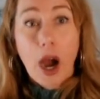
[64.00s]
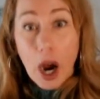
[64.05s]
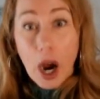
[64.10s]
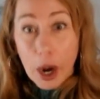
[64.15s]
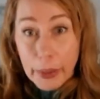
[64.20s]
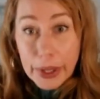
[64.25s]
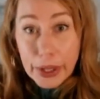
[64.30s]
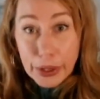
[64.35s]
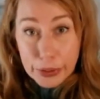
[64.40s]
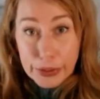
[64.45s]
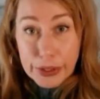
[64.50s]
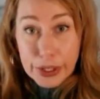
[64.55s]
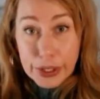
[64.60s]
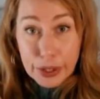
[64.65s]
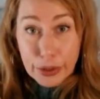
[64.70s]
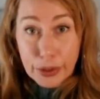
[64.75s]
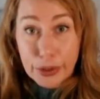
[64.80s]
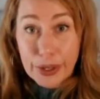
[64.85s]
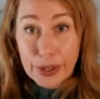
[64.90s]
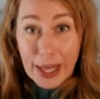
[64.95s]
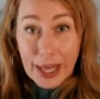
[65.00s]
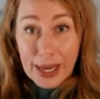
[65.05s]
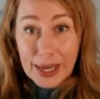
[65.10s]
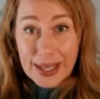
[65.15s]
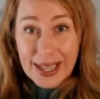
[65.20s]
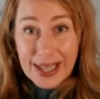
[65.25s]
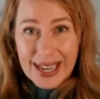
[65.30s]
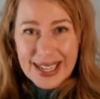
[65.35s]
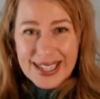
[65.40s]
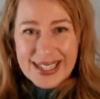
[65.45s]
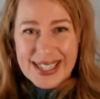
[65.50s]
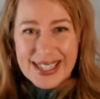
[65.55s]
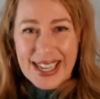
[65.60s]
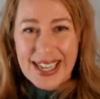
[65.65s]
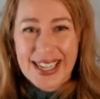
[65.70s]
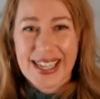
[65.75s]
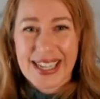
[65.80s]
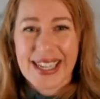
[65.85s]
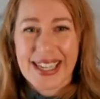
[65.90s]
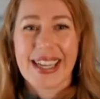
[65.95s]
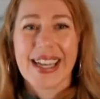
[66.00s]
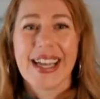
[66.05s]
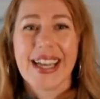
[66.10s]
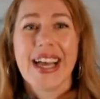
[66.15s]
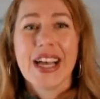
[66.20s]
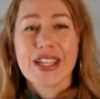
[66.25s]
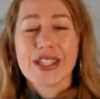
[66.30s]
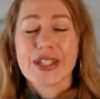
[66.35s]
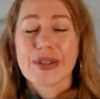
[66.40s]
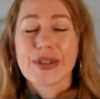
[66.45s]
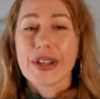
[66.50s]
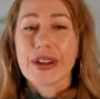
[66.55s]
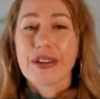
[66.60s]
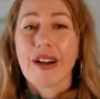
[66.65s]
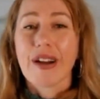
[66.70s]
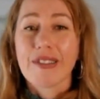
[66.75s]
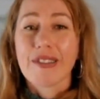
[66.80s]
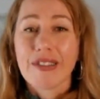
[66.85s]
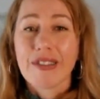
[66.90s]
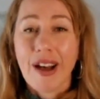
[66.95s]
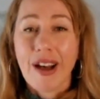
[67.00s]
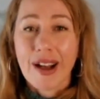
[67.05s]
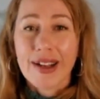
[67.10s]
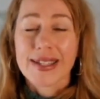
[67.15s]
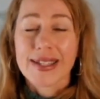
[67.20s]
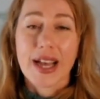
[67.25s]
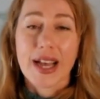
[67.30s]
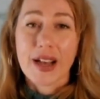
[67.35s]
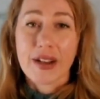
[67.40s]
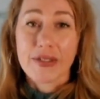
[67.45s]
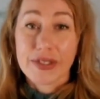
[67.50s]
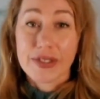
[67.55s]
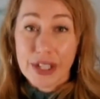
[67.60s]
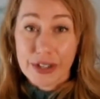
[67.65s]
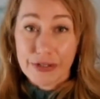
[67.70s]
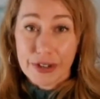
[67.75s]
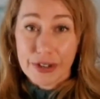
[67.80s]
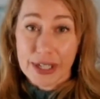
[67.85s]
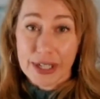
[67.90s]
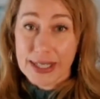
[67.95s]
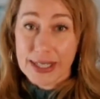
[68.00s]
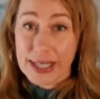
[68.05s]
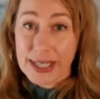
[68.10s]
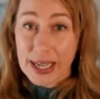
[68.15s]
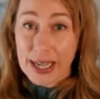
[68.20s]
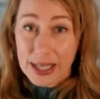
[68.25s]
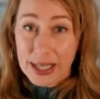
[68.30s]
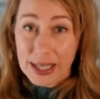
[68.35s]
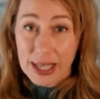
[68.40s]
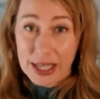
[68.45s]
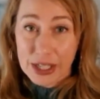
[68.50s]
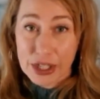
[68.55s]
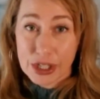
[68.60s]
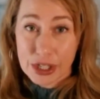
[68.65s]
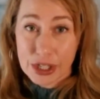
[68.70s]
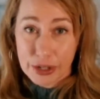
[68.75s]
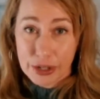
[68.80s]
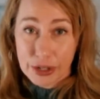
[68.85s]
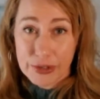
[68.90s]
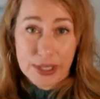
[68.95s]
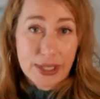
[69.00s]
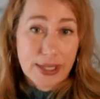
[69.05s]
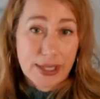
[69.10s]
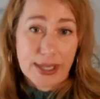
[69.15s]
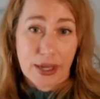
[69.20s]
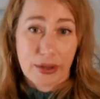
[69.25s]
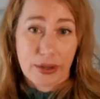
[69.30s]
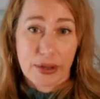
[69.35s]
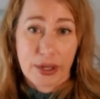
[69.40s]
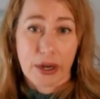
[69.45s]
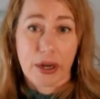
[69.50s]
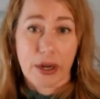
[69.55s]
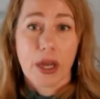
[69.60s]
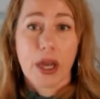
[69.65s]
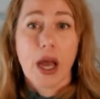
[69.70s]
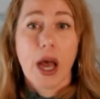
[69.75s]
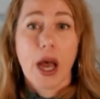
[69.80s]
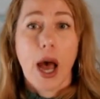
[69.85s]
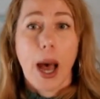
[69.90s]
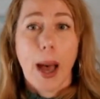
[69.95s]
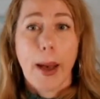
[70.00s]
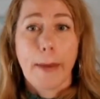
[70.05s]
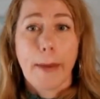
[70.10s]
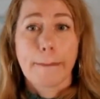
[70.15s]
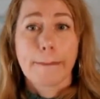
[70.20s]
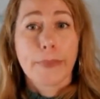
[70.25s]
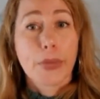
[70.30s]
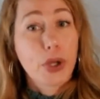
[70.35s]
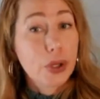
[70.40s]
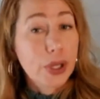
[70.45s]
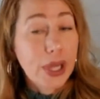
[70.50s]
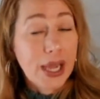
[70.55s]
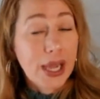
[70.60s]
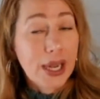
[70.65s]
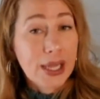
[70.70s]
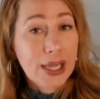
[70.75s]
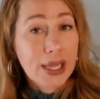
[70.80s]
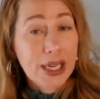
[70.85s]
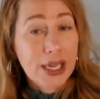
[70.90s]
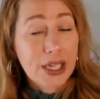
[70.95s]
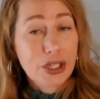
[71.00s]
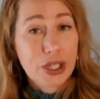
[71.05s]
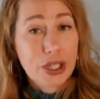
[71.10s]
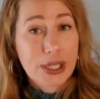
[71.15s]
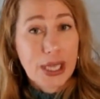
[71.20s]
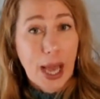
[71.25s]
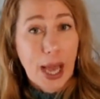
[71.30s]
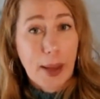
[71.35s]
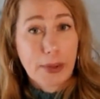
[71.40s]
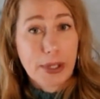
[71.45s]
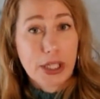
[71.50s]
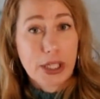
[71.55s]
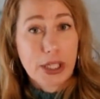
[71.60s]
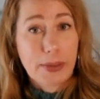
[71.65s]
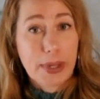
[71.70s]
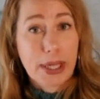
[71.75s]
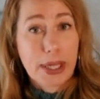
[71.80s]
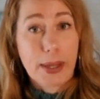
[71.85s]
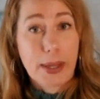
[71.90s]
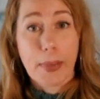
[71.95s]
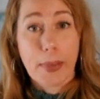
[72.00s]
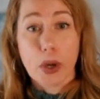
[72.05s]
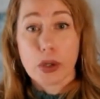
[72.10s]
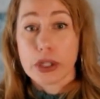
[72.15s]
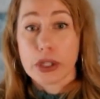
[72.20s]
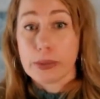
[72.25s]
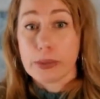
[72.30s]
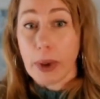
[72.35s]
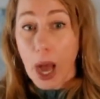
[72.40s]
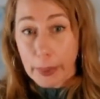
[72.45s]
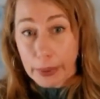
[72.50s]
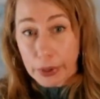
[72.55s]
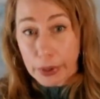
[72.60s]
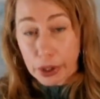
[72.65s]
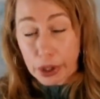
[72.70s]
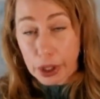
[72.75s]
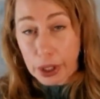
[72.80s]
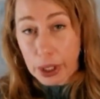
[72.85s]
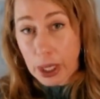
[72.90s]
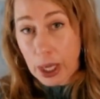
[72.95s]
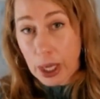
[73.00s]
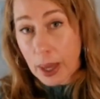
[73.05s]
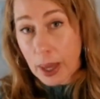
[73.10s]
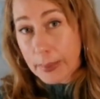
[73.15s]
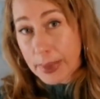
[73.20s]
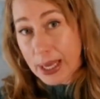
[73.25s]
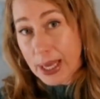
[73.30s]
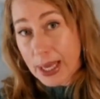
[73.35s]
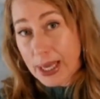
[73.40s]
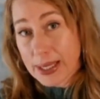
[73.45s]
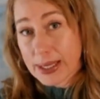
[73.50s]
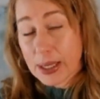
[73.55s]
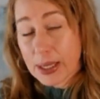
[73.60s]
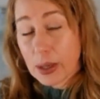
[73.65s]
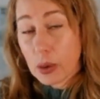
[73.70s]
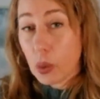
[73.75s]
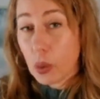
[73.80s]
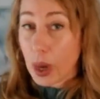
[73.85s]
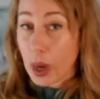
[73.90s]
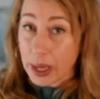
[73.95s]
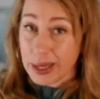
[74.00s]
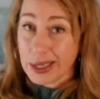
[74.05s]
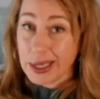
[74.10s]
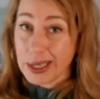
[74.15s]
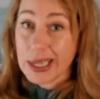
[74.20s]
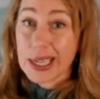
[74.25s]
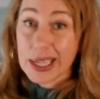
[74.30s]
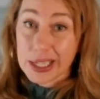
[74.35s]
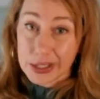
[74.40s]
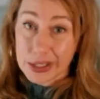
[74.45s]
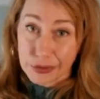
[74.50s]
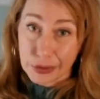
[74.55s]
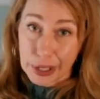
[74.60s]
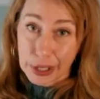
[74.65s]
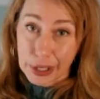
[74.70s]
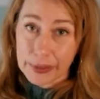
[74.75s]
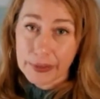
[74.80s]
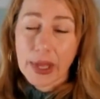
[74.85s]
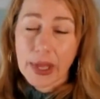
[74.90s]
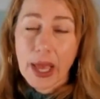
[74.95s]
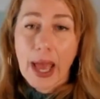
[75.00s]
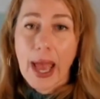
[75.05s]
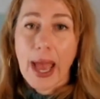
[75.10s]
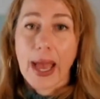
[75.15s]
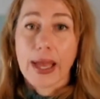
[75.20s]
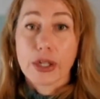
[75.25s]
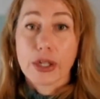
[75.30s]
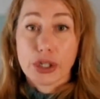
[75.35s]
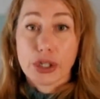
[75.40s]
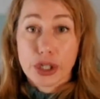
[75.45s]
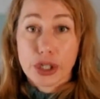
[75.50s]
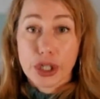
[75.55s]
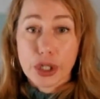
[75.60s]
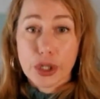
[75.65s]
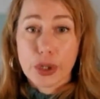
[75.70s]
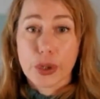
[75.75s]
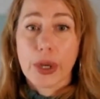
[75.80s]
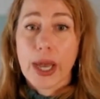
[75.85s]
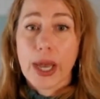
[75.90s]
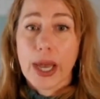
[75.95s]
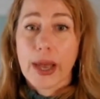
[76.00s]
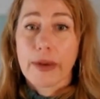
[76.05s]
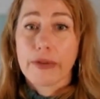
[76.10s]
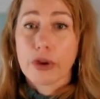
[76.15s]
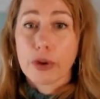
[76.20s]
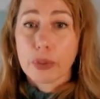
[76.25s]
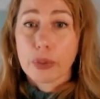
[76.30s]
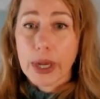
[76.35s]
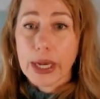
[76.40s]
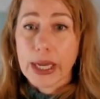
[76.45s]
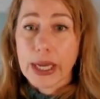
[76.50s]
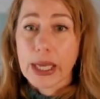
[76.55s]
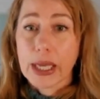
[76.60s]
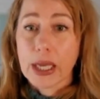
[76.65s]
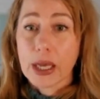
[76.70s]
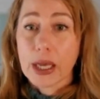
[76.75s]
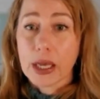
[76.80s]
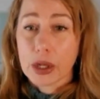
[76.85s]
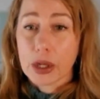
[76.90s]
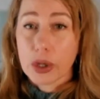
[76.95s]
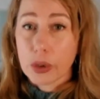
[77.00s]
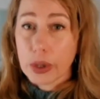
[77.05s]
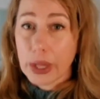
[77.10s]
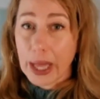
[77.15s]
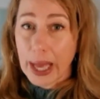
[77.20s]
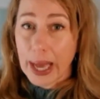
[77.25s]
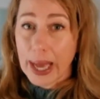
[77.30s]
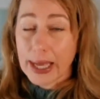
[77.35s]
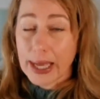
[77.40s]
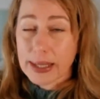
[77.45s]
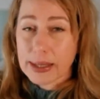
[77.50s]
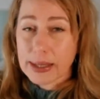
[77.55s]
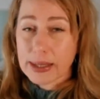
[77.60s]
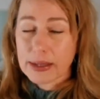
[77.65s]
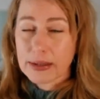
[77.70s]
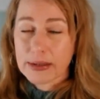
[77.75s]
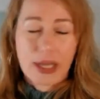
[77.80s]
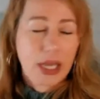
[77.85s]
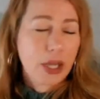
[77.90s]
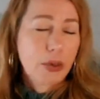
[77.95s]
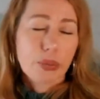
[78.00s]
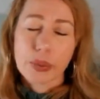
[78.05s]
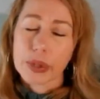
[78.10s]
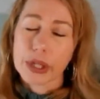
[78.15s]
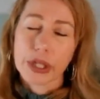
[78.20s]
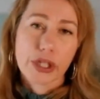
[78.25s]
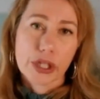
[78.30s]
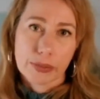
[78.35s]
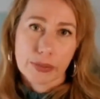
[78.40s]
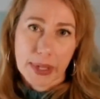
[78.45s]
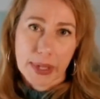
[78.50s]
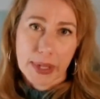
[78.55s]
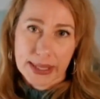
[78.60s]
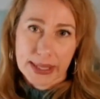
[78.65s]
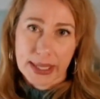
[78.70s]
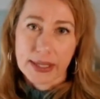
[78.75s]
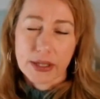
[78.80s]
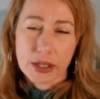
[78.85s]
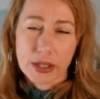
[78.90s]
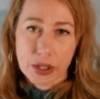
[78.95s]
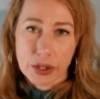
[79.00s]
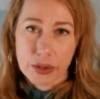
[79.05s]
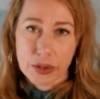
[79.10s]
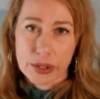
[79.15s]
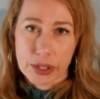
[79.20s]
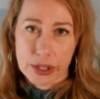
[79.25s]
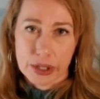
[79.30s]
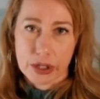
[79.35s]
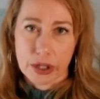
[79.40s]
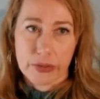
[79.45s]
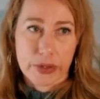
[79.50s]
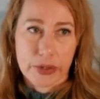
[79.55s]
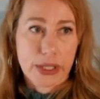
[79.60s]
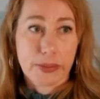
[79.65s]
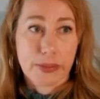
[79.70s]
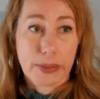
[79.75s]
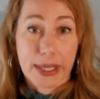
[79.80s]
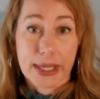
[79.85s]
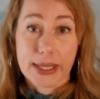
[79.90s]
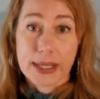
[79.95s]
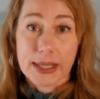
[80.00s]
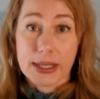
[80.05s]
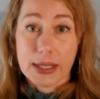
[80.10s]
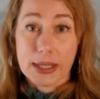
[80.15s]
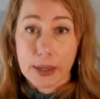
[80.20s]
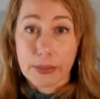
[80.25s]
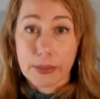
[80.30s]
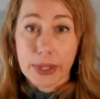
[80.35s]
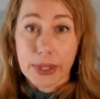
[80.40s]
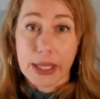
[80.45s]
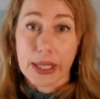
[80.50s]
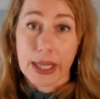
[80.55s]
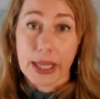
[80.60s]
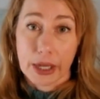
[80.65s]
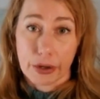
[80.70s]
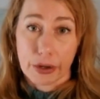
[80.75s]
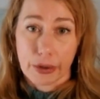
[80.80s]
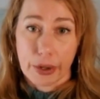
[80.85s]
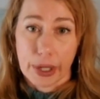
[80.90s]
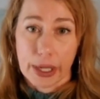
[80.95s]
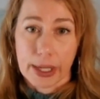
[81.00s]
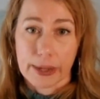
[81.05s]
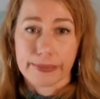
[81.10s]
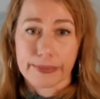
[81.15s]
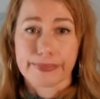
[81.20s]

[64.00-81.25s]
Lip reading: Are we using Google Analytics? So there are lots of different data collection services out there. Google Analytics just happens to be the most popular because one, it's free. And two, if you're running Google Ads, it really just makes sense to use the service because it's completely integrated.